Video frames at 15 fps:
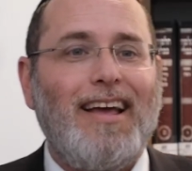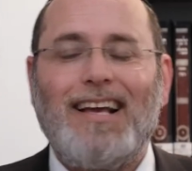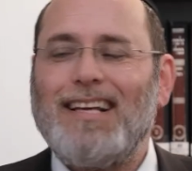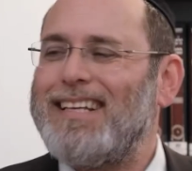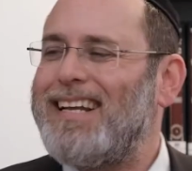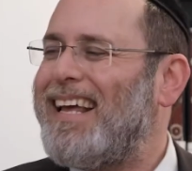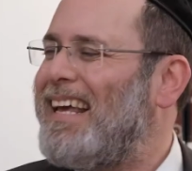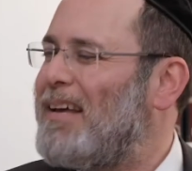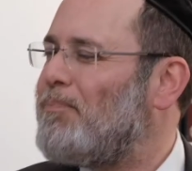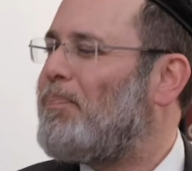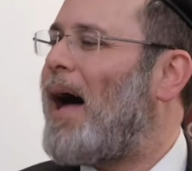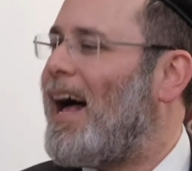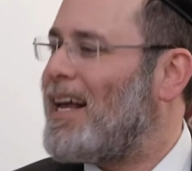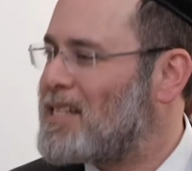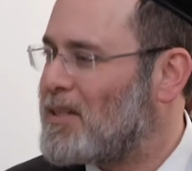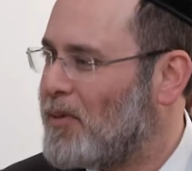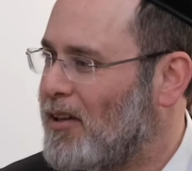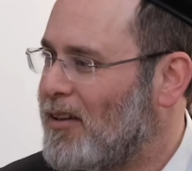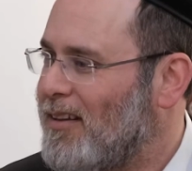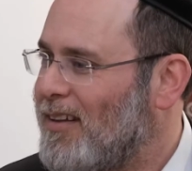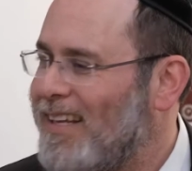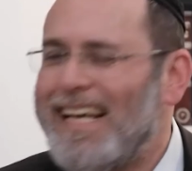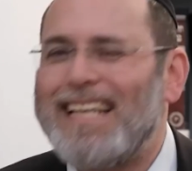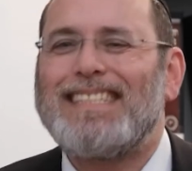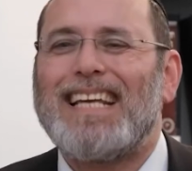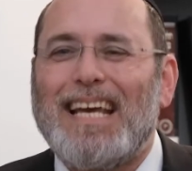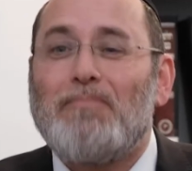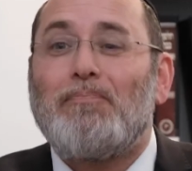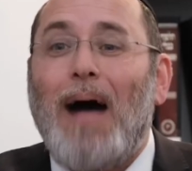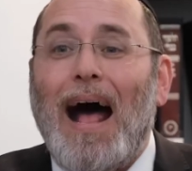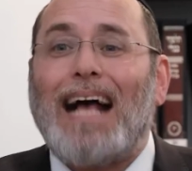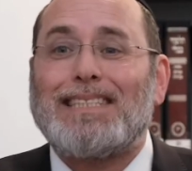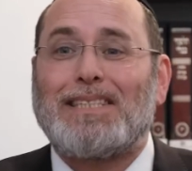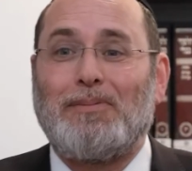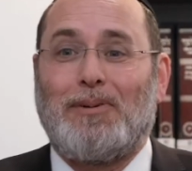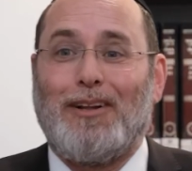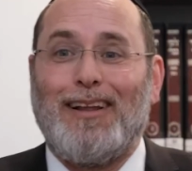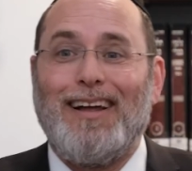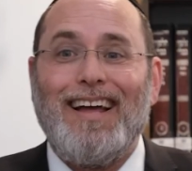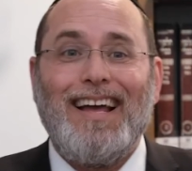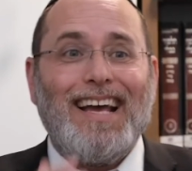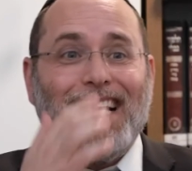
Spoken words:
He said, impossible. It's impossible.